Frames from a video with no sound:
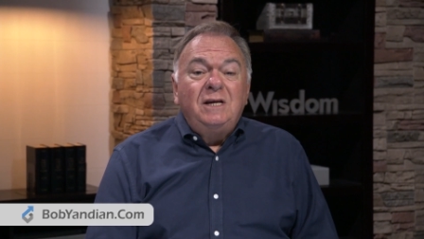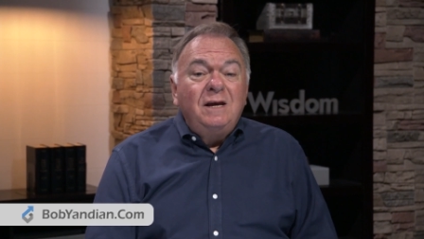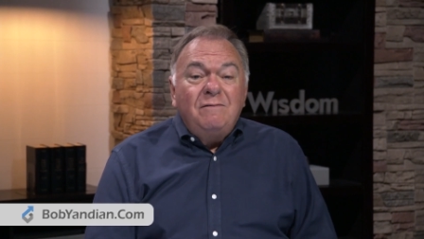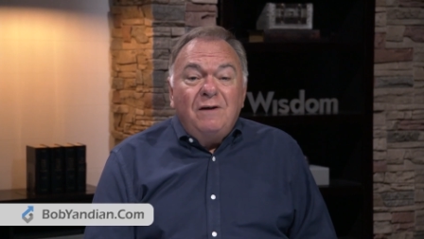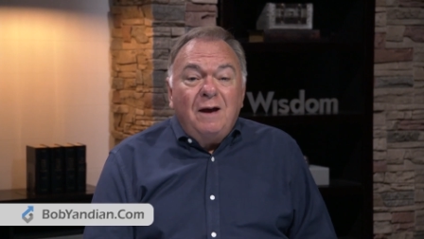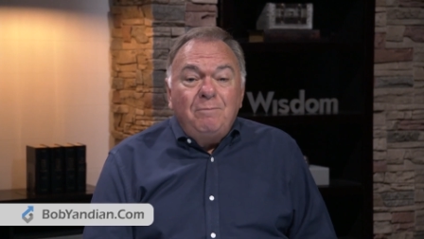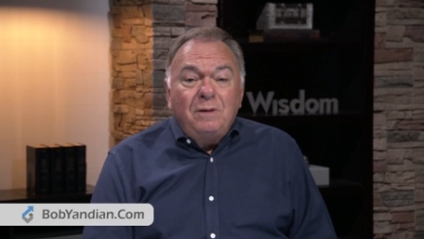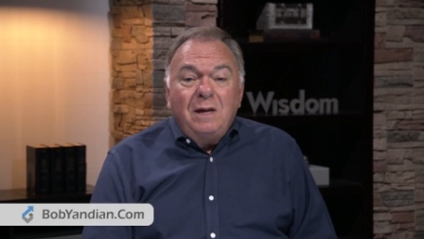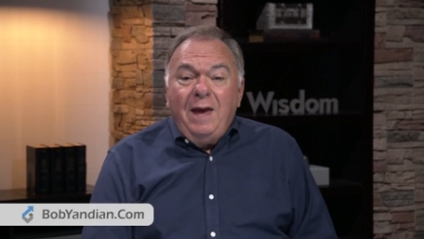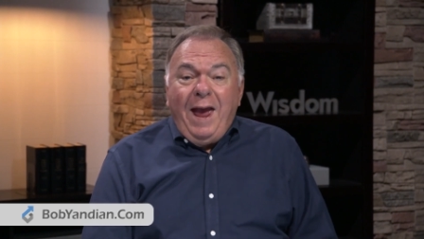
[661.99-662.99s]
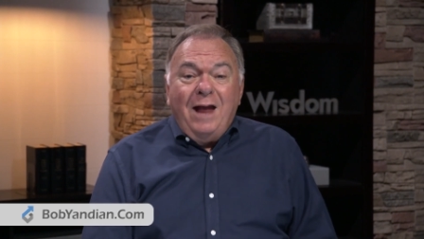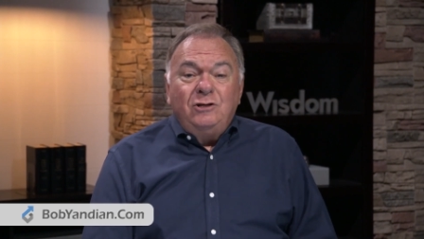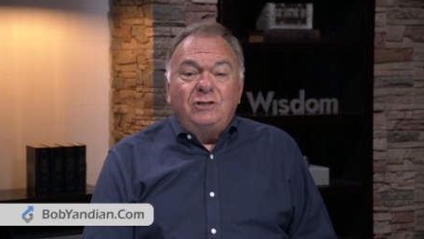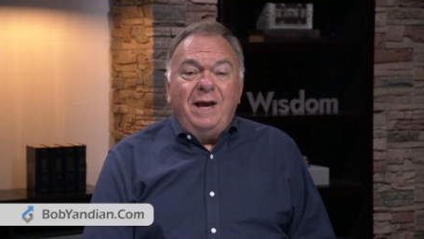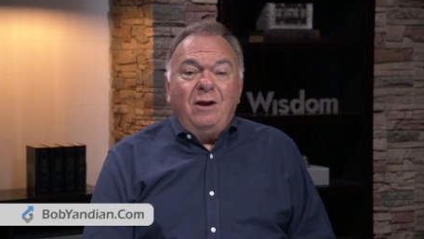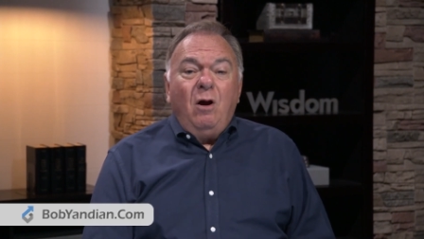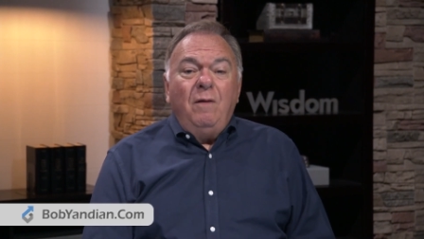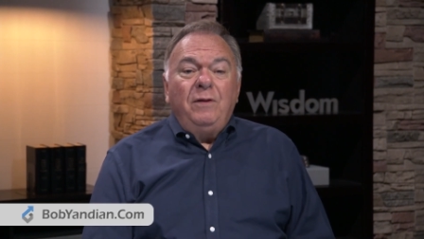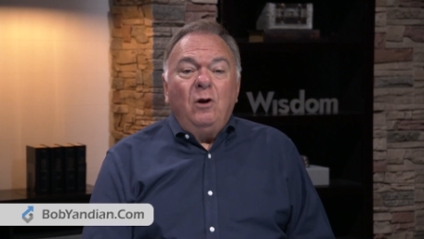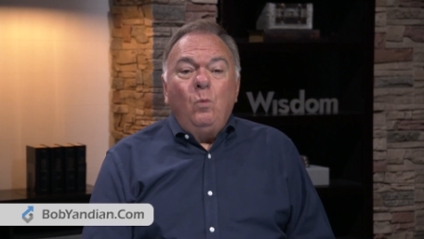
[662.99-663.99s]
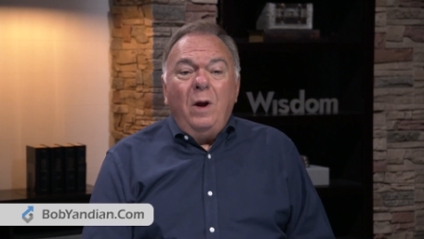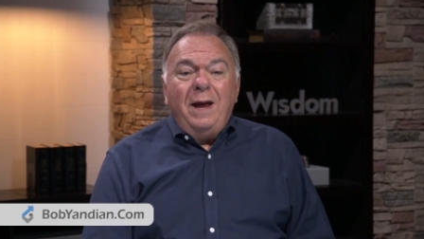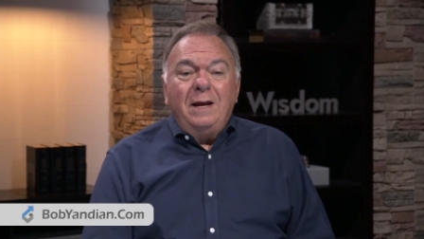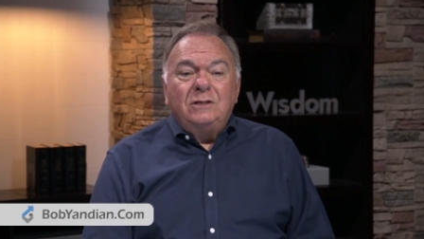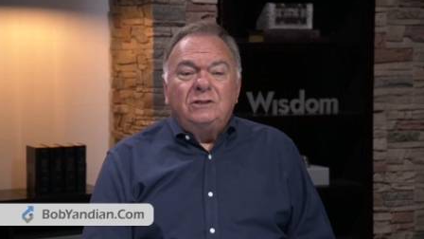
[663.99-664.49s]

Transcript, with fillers: give up and you take on their ways.